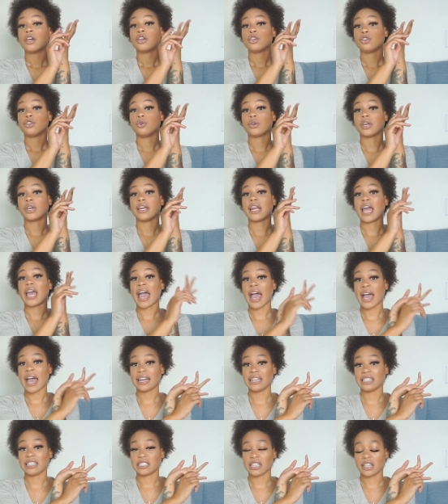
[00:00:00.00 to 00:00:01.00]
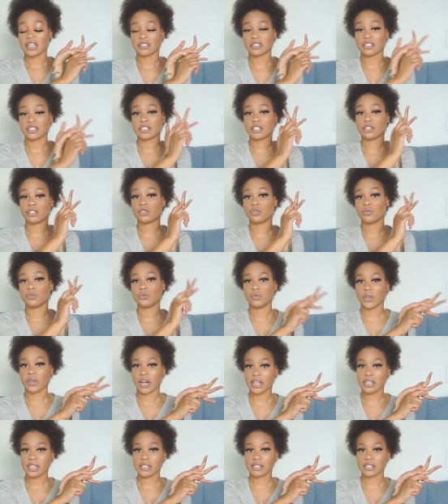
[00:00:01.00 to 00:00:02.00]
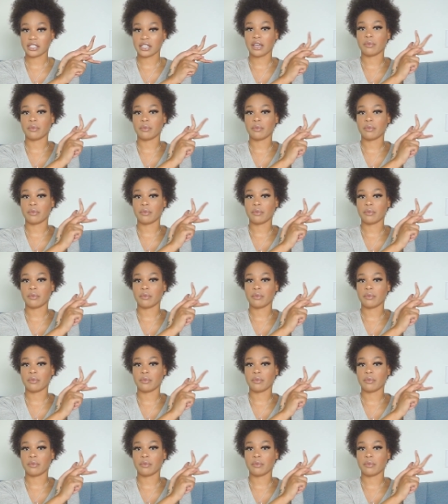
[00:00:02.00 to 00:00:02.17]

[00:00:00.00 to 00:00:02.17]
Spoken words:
You can add intentions into rice